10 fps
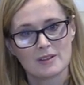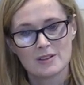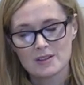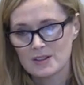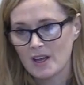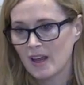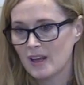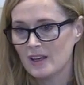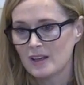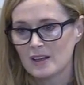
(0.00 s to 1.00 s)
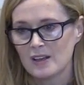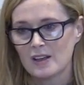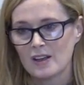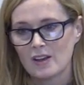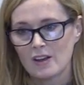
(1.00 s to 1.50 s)
To say,
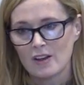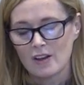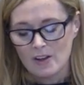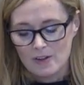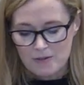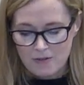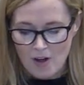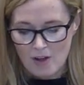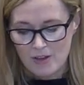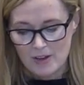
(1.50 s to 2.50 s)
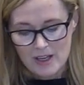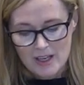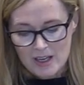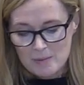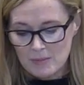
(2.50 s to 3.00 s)
Father,
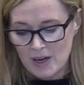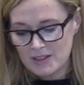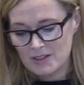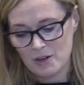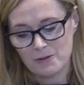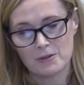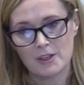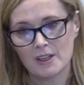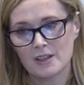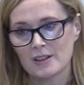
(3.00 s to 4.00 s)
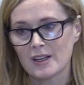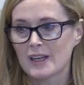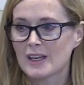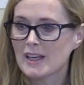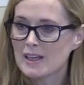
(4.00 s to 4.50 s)
in my suffering,
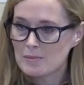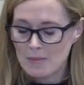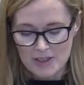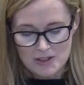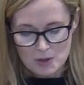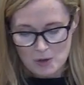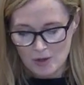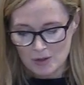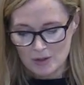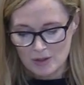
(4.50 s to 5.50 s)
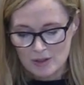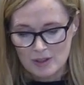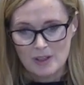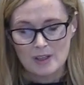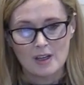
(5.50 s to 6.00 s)
in my struggle,
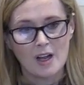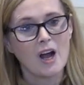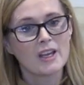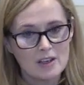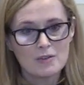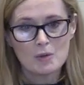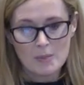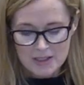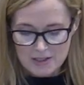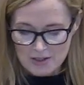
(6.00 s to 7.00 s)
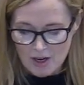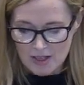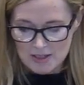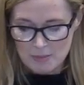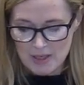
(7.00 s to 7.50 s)
I give you my
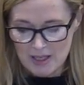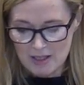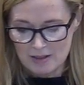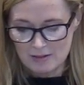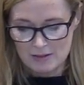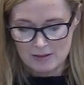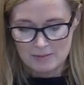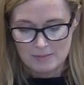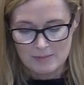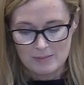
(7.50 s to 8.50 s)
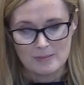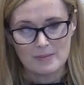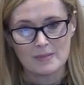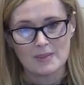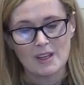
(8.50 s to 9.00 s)
desire to be healed.
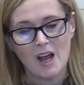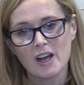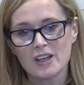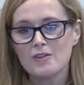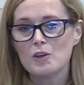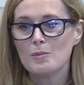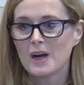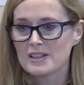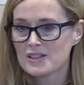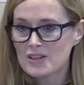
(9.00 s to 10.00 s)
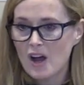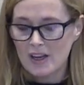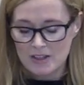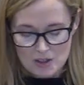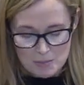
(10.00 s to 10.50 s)
I give you my
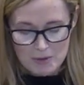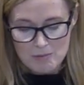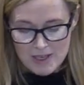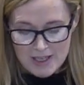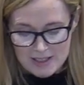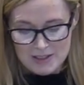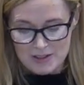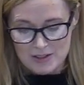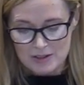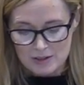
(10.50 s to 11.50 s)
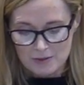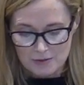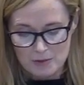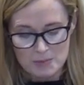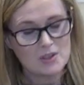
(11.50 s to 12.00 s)
desire to be released
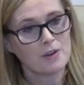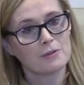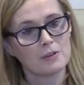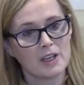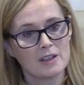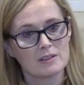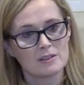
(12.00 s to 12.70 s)
from suffering.